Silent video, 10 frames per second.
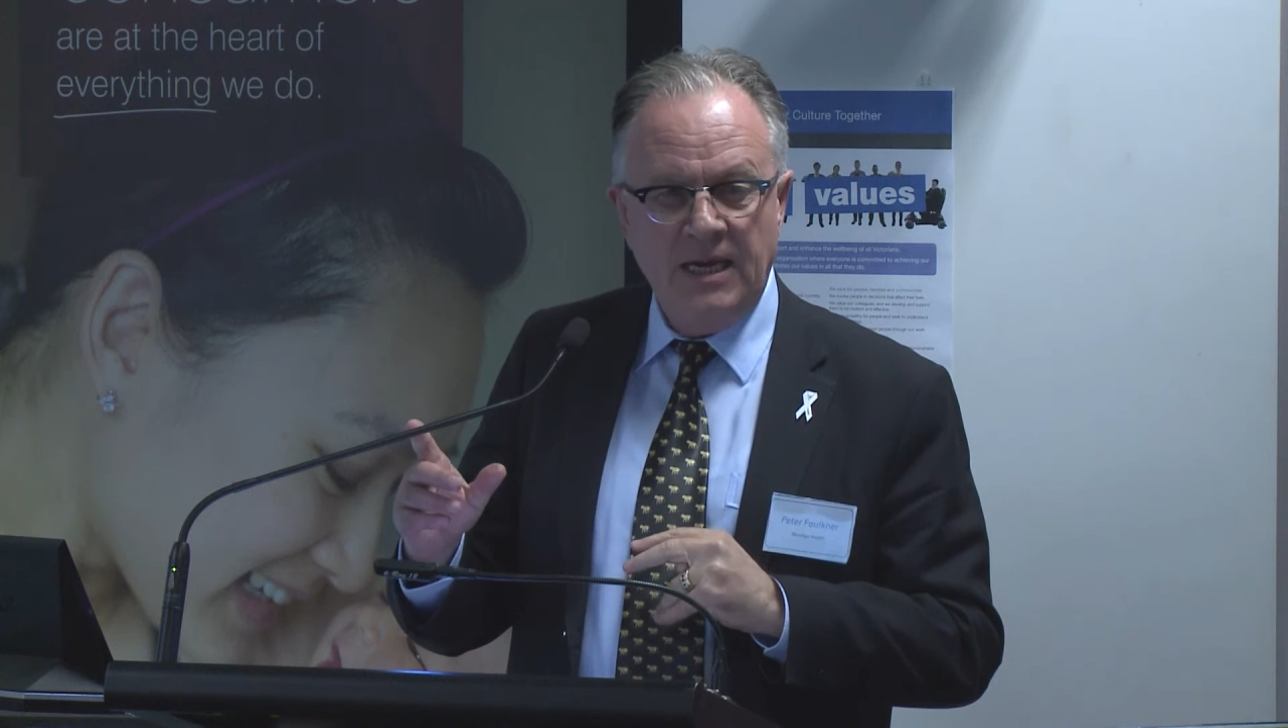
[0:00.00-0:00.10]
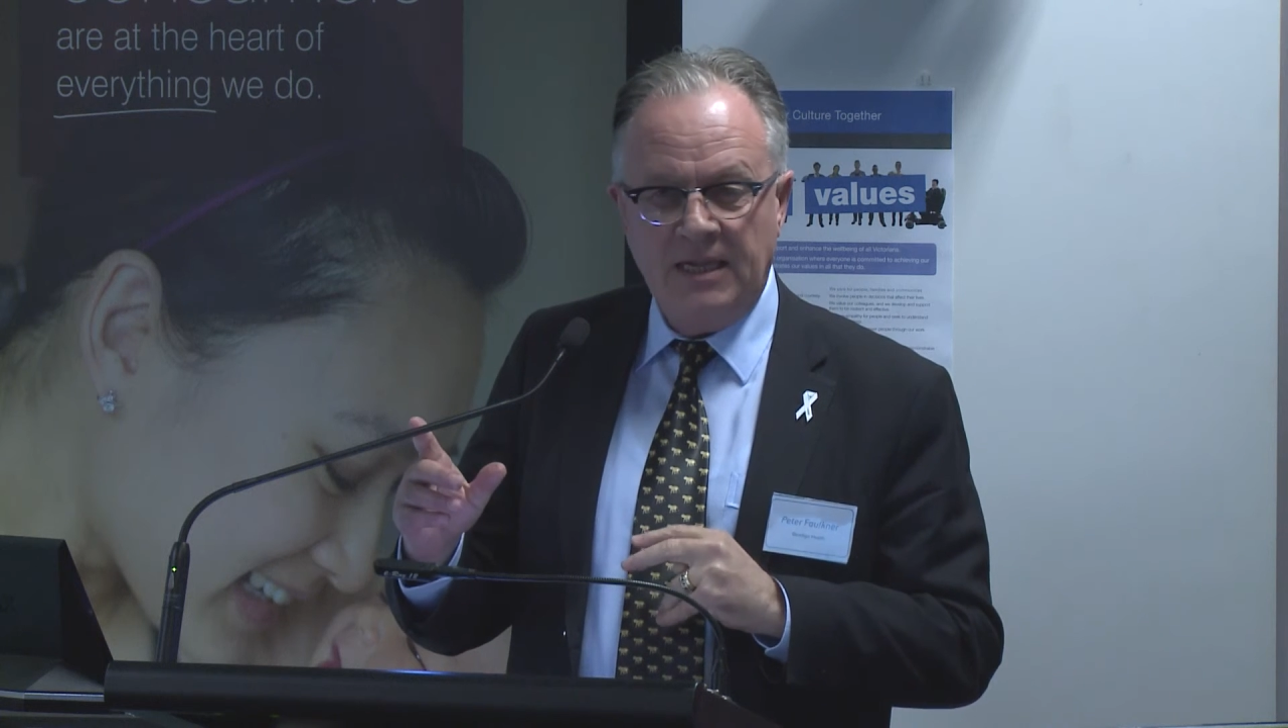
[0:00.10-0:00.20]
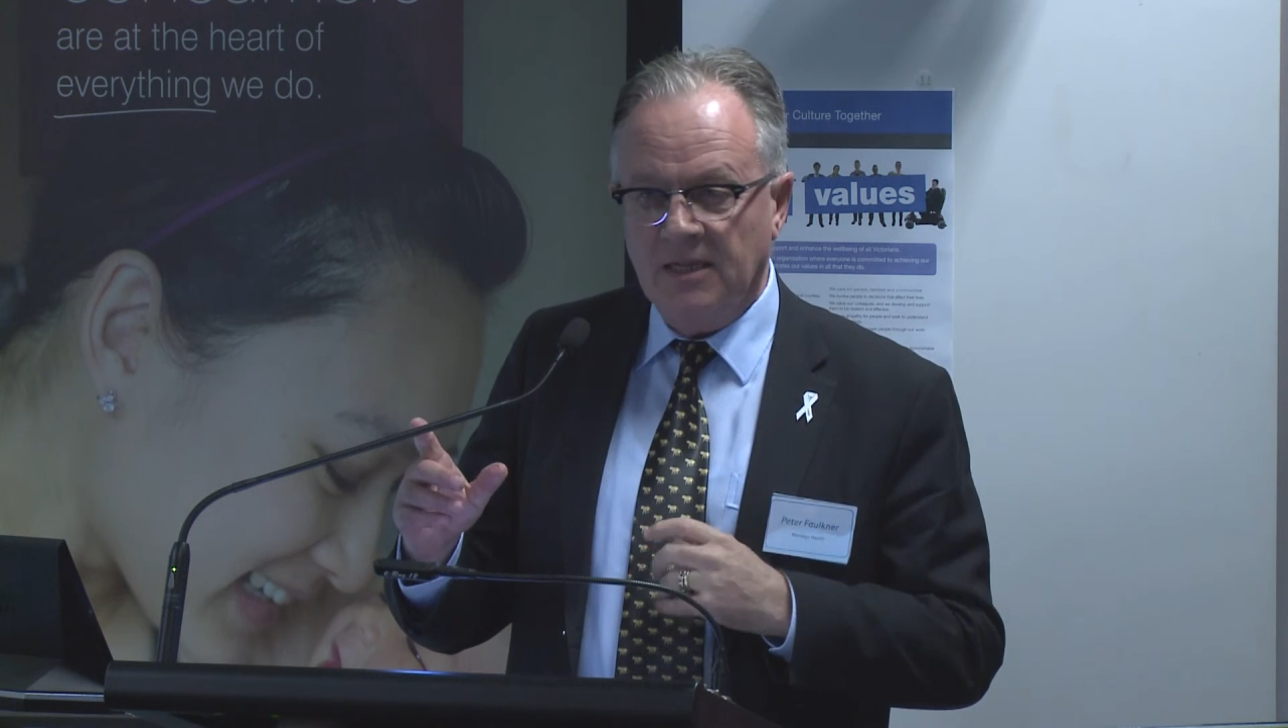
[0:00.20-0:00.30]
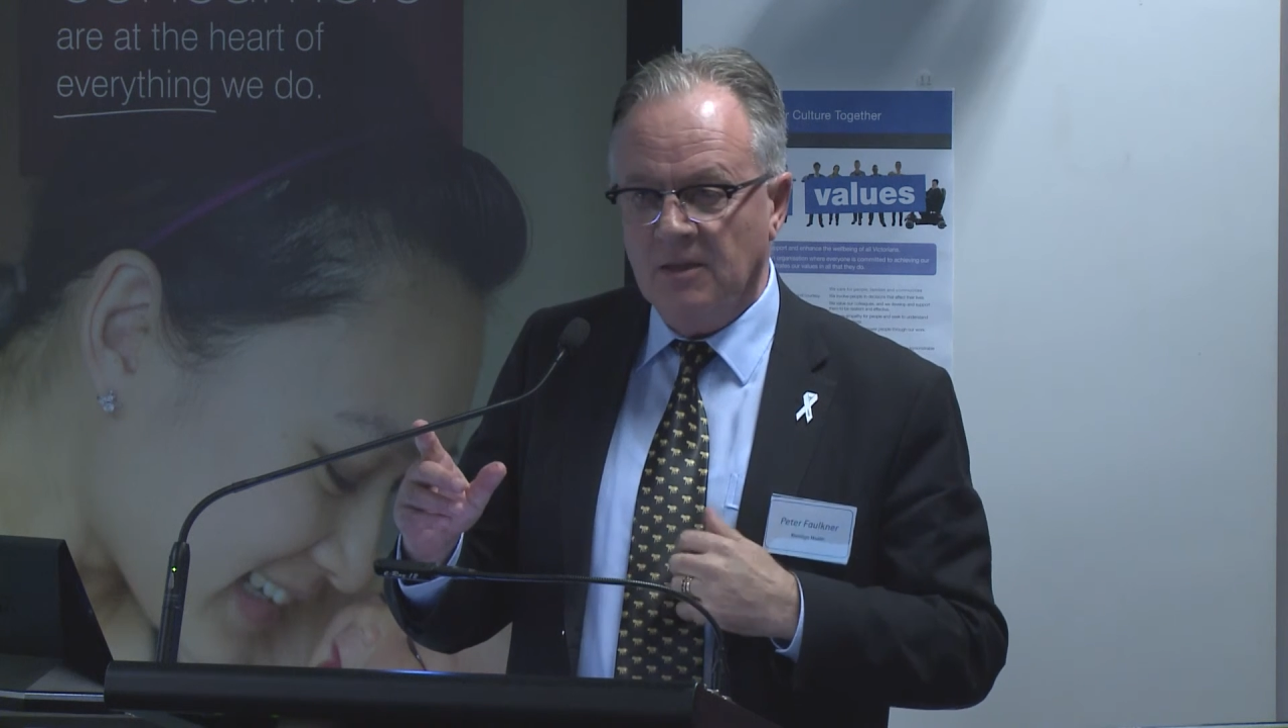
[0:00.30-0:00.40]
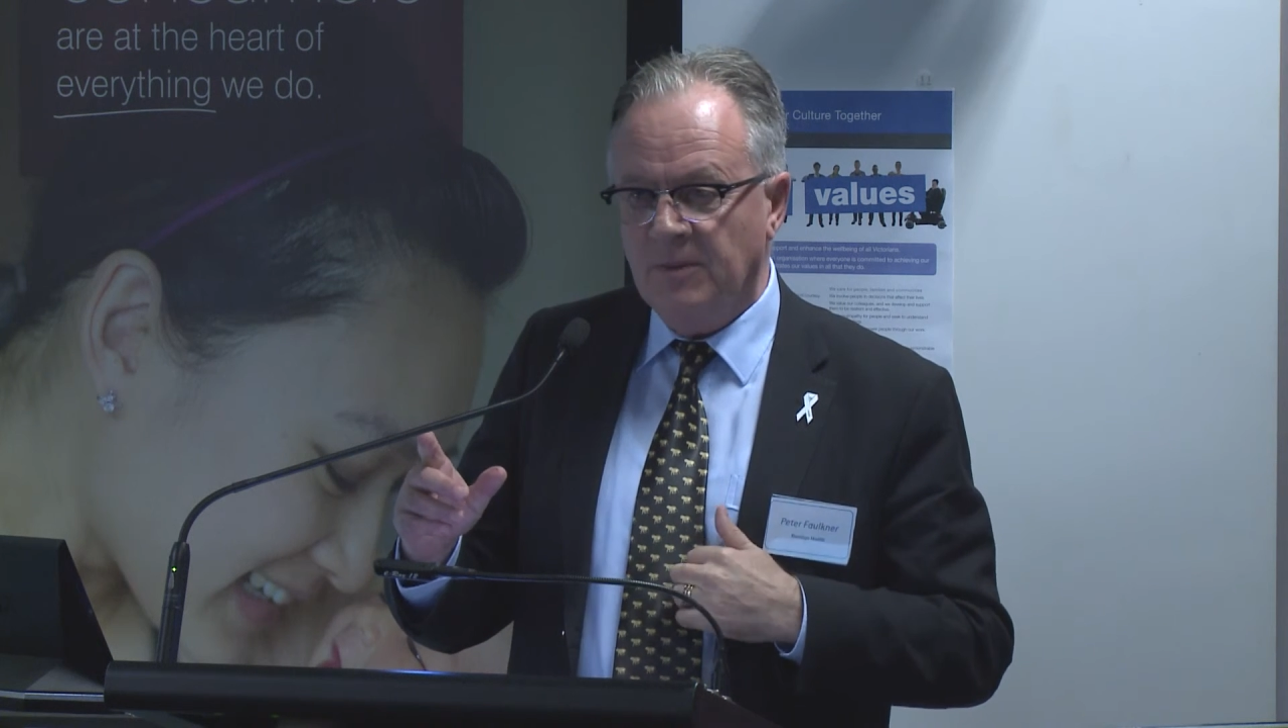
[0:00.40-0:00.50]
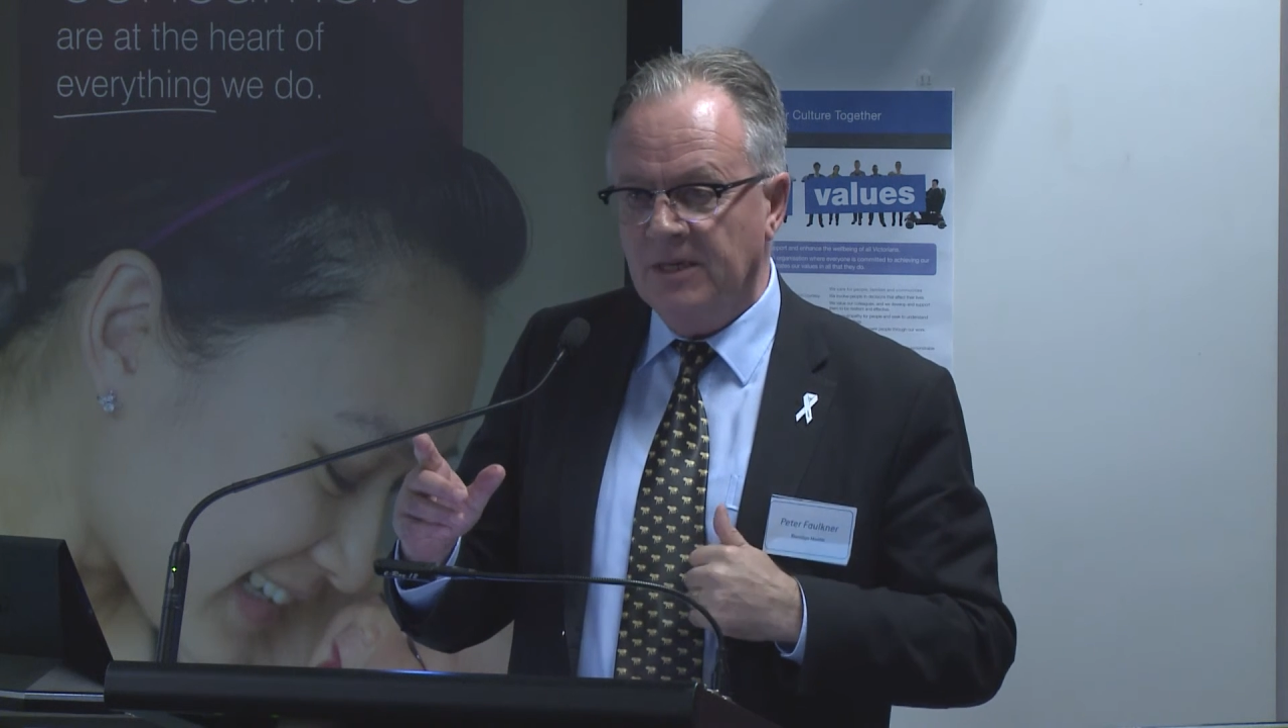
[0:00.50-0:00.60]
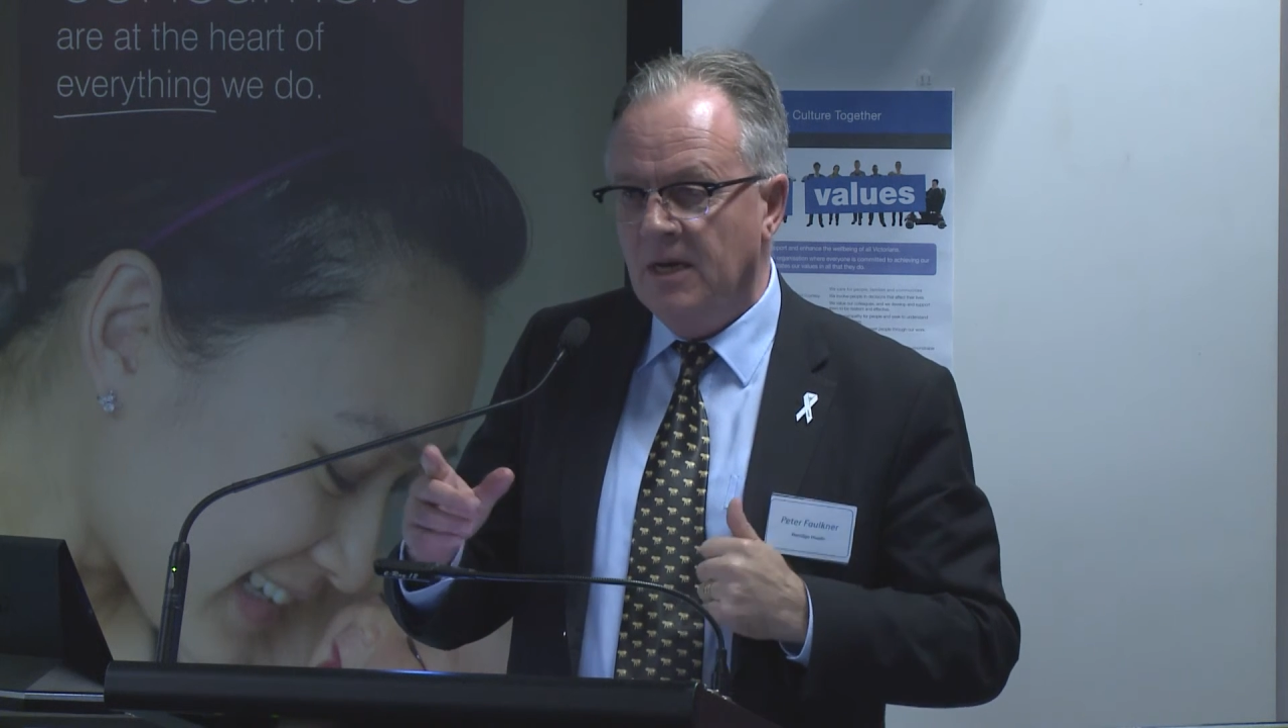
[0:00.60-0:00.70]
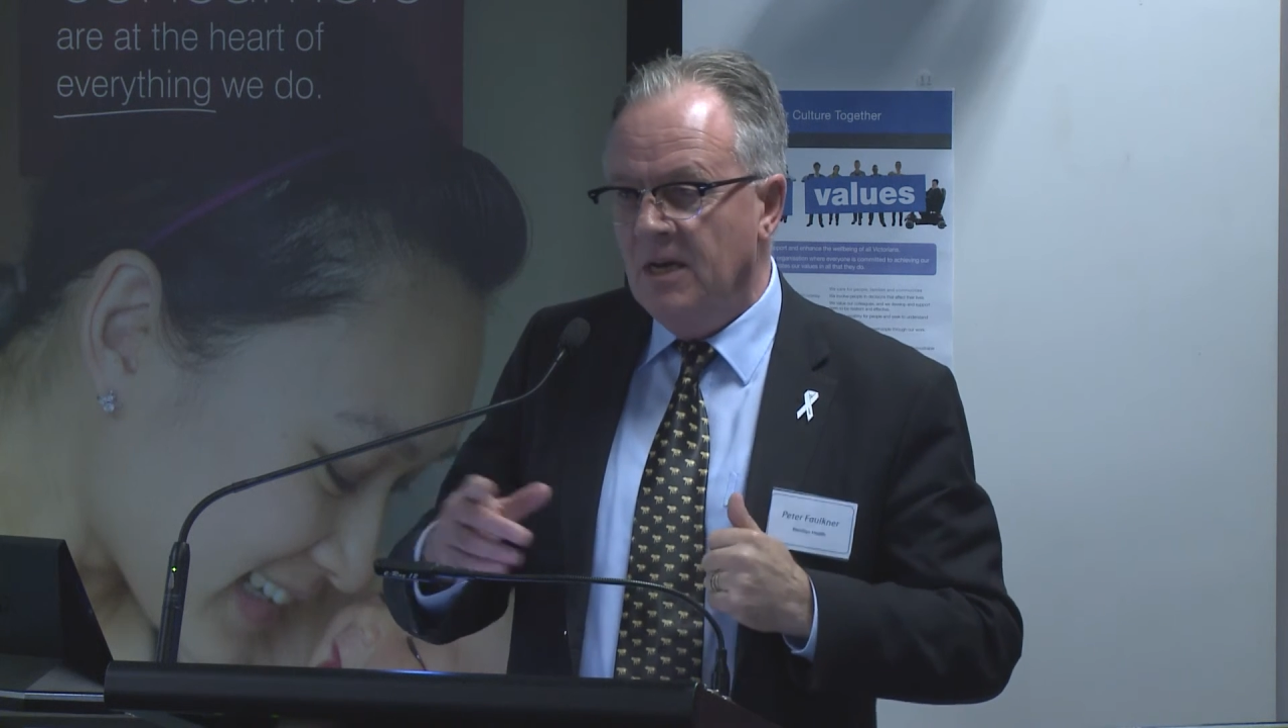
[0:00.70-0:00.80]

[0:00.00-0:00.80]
that a little bit.